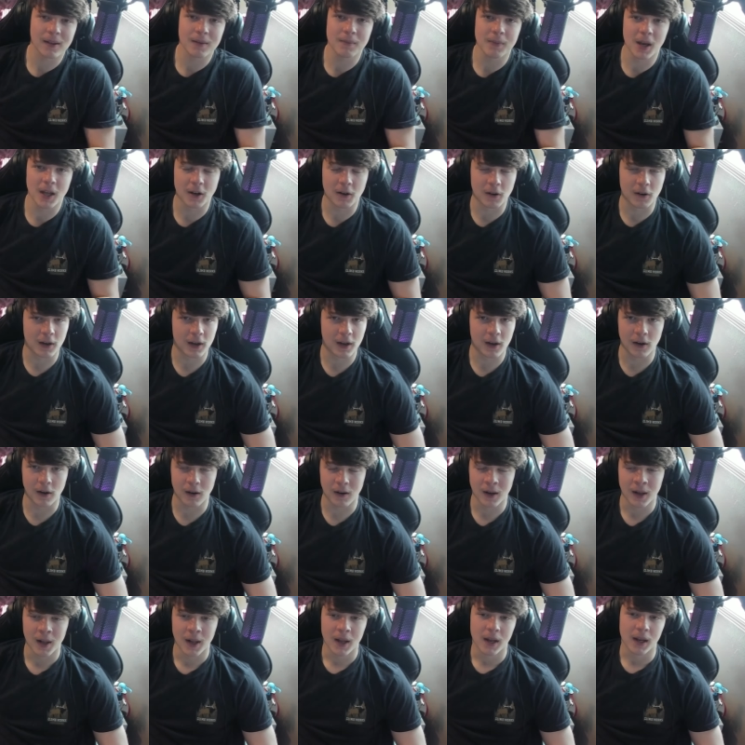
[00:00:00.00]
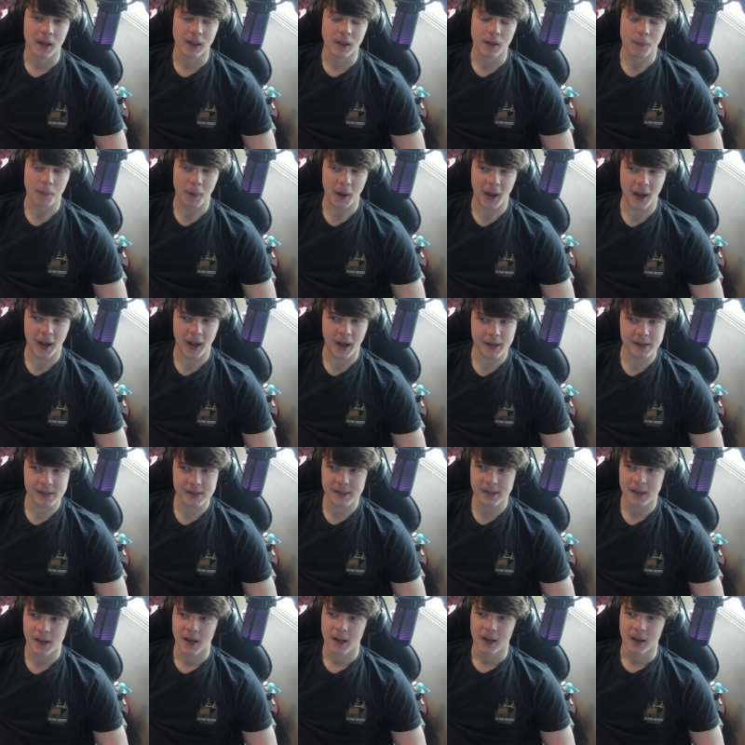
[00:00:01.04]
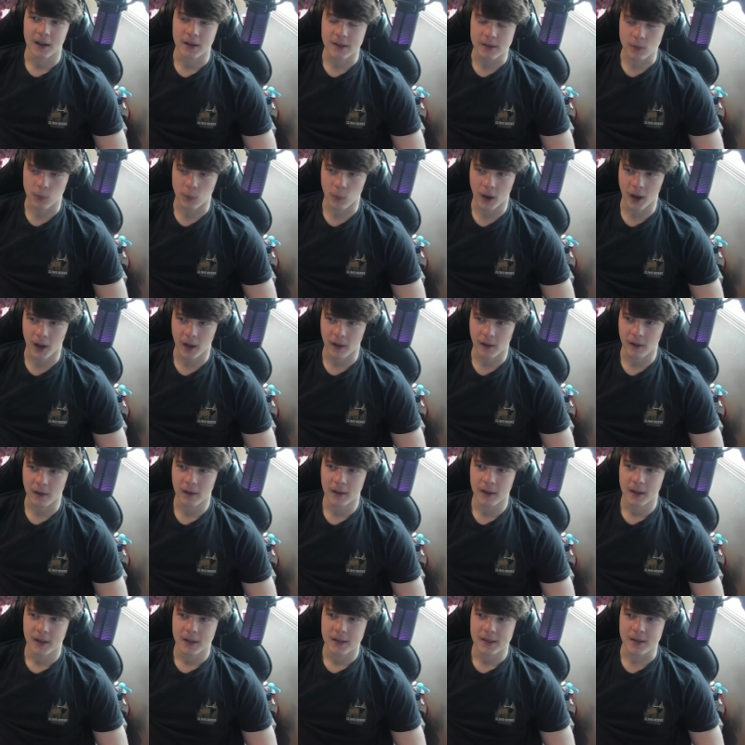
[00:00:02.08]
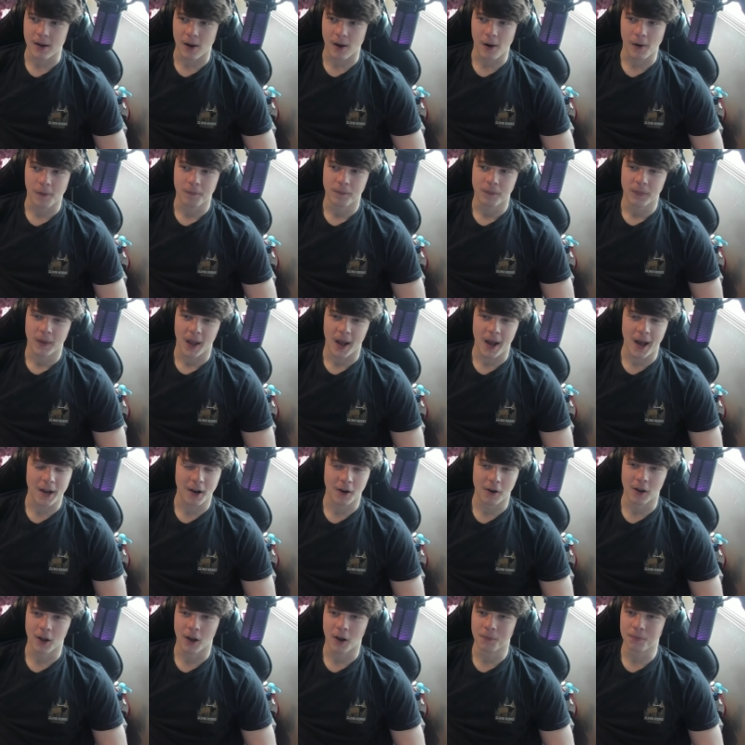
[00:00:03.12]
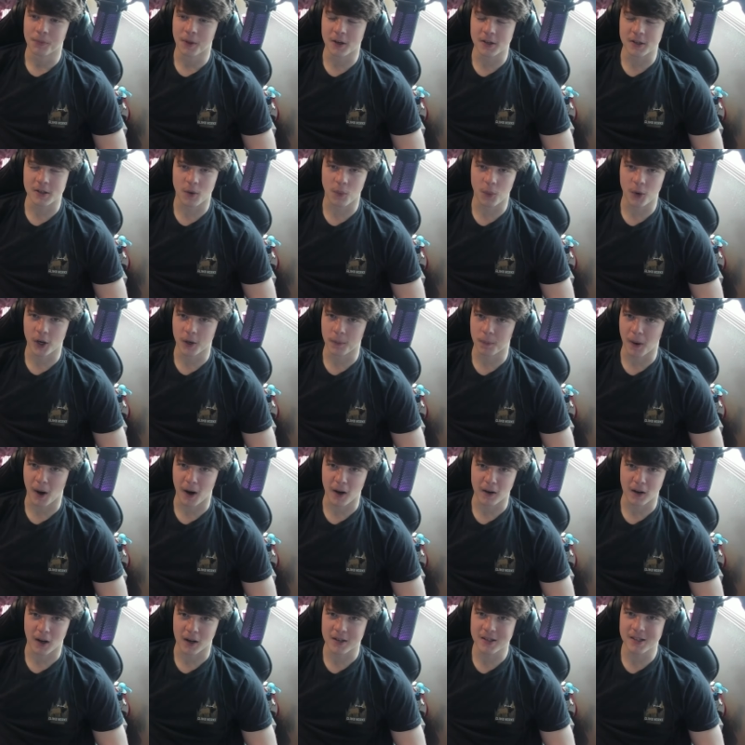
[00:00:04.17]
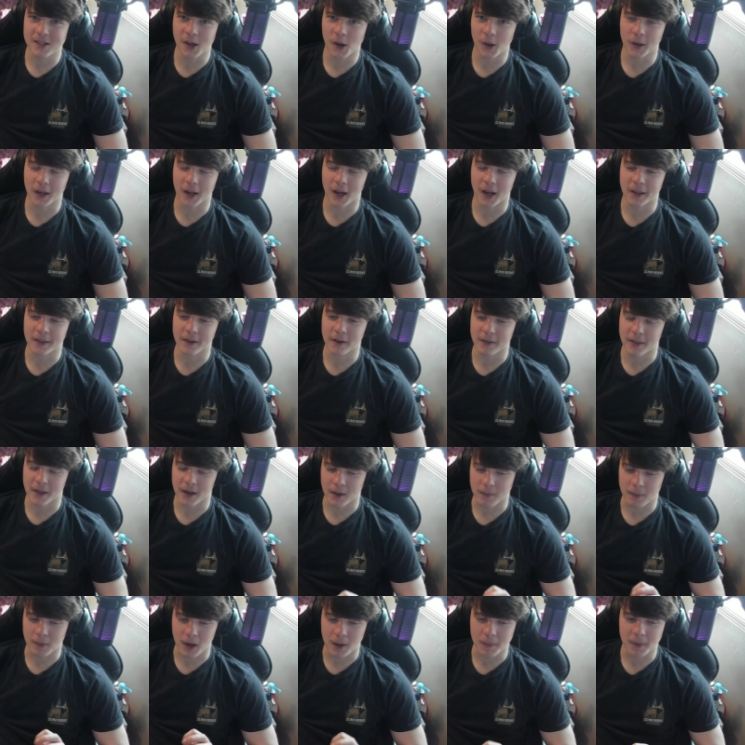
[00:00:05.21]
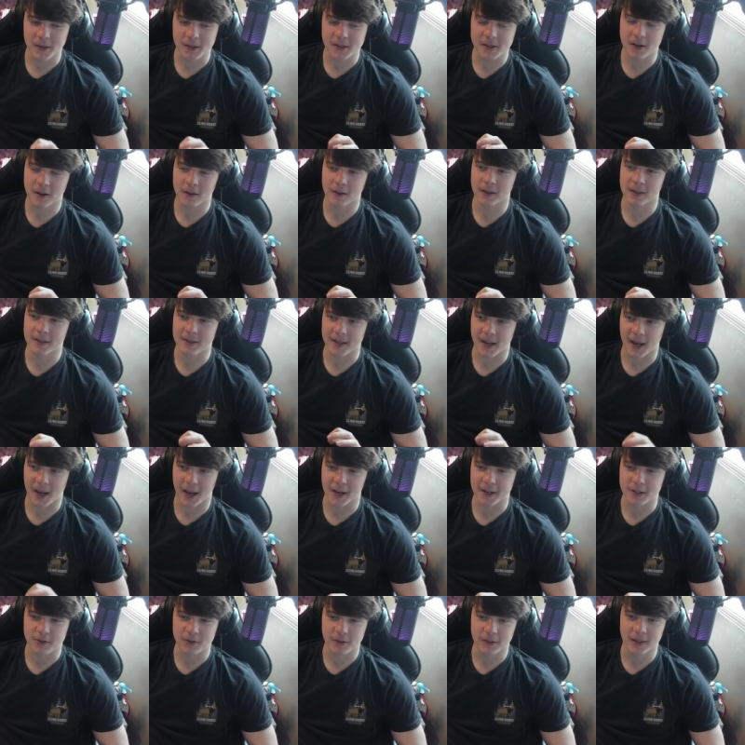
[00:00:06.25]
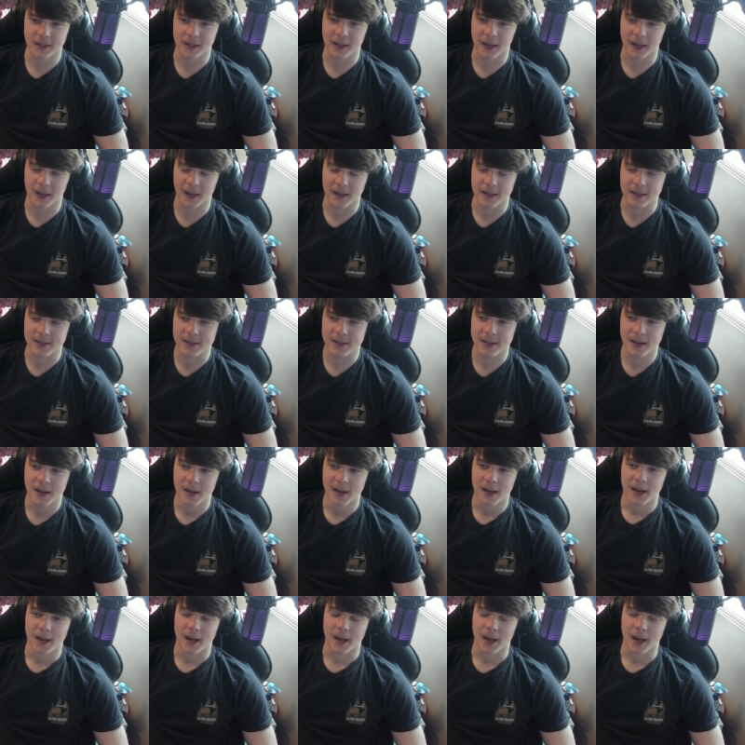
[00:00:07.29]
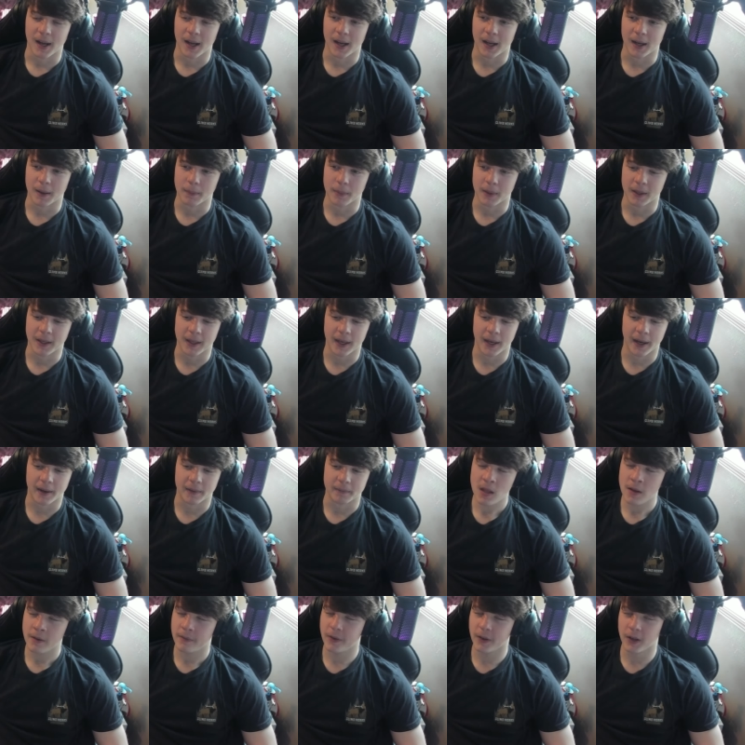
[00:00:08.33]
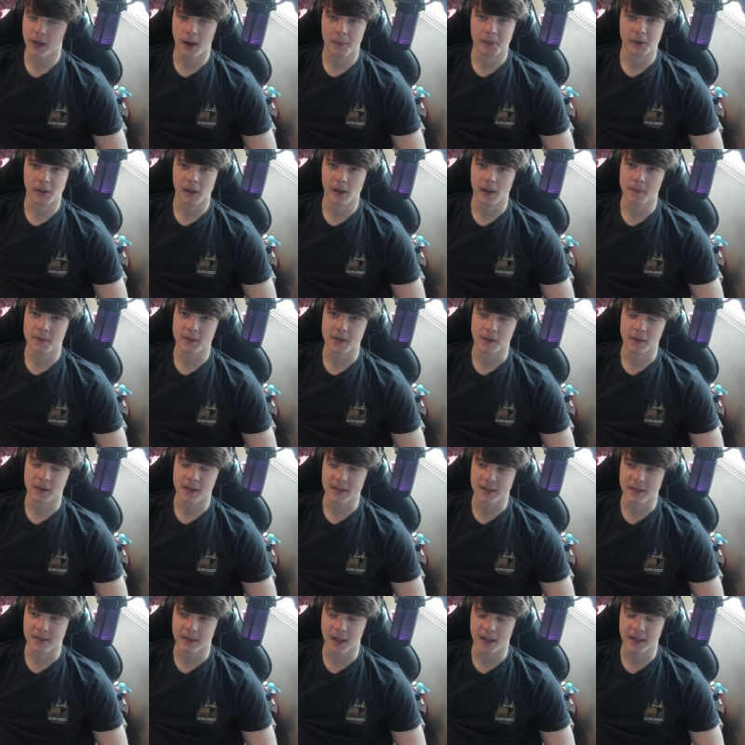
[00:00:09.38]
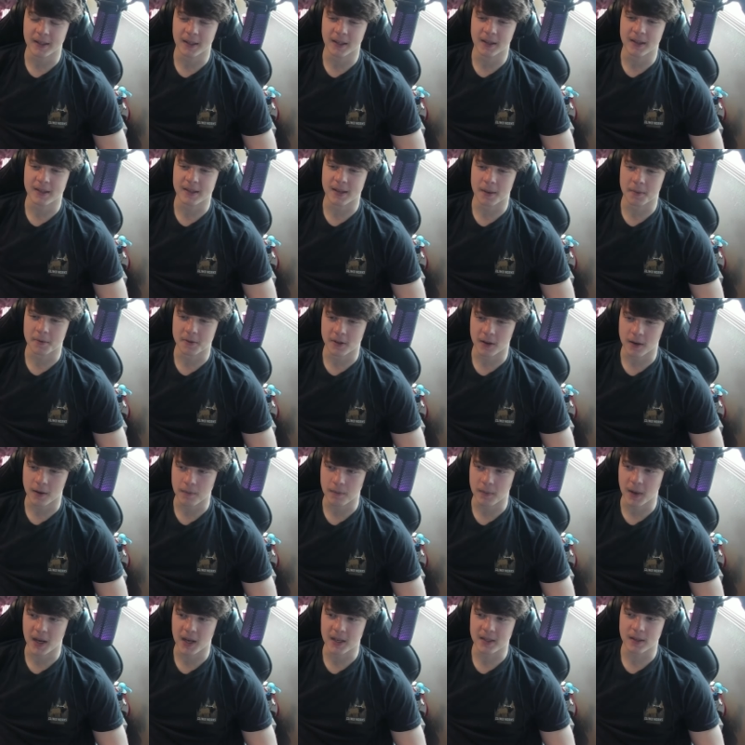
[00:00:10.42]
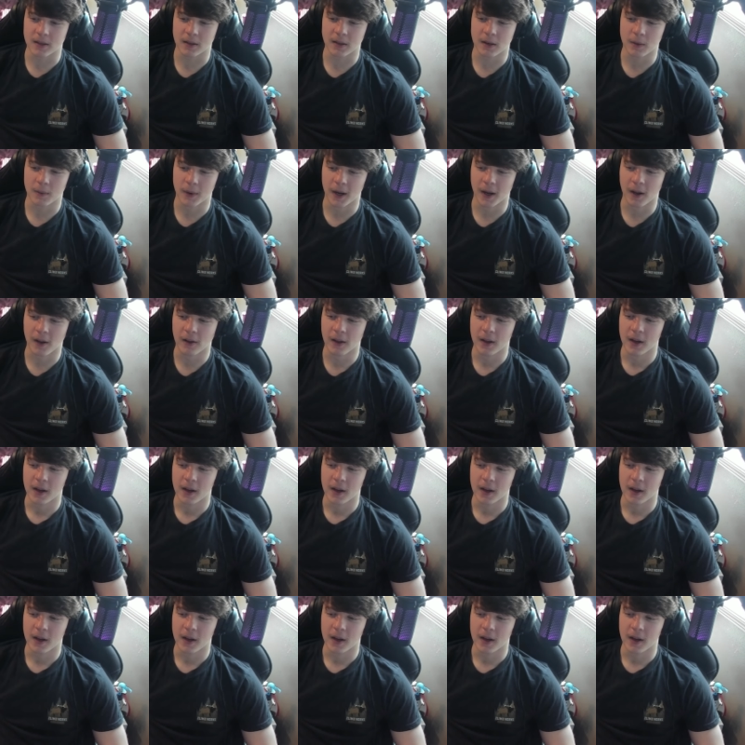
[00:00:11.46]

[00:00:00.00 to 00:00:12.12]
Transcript: met her here in the past as well. So I don't know. There's a weird paradox going on there that I'm almost certain is actually the case. Uh, but yeah, phenomenal episode. This they did this episode amazingly well.